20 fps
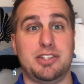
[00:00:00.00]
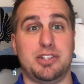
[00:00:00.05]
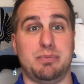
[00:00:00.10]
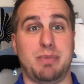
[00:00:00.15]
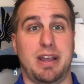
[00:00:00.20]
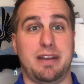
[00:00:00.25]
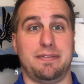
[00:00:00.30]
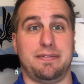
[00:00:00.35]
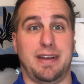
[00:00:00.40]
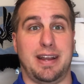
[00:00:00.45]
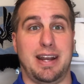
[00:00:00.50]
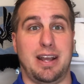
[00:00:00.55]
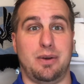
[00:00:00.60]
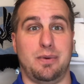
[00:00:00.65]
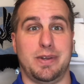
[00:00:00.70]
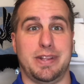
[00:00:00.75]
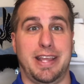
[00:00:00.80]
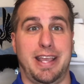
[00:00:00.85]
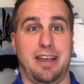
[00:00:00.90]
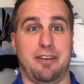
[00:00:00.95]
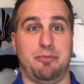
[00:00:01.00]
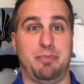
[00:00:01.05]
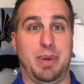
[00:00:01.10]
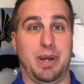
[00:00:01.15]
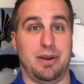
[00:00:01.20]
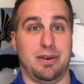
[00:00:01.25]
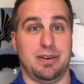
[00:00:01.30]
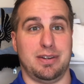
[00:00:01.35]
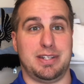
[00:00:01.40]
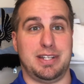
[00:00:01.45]
You might find out when they have
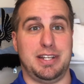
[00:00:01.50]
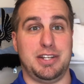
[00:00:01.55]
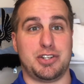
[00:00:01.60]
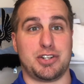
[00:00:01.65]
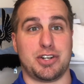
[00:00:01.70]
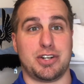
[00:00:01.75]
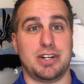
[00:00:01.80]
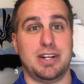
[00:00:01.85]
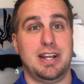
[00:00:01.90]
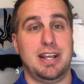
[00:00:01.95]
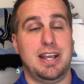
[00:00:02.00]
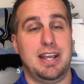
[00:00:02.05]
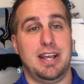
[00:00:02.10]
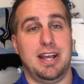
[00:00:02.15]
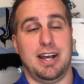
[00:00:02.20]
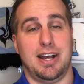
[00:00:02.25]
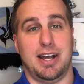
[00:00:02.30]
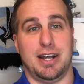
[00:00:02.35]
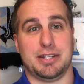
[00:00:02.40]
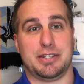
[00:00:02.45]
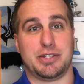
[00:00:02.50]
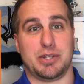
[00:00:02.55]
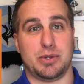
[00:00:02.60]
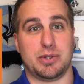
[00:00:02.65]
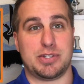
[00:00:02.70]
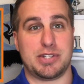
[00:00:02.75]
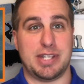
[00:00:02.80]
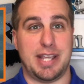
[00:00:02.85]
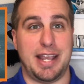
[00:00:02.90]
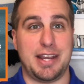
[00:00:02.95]
parent-teacher uh,
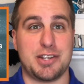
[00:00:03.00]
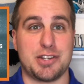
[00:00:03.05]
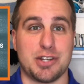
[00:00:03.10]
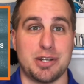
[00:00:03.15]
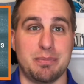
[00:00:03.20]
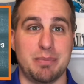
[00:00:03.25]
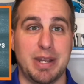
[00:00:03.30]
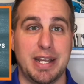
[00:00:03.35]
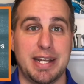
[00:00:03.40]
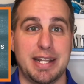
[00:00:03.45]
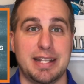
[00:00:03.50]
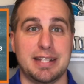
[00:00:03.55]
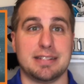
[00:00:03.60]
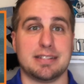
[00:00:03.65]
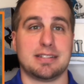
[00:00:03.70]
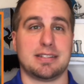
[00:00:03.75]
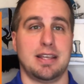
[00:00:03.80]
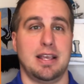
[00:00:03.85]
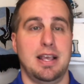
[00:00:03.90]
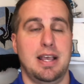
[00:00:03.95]
association meetings,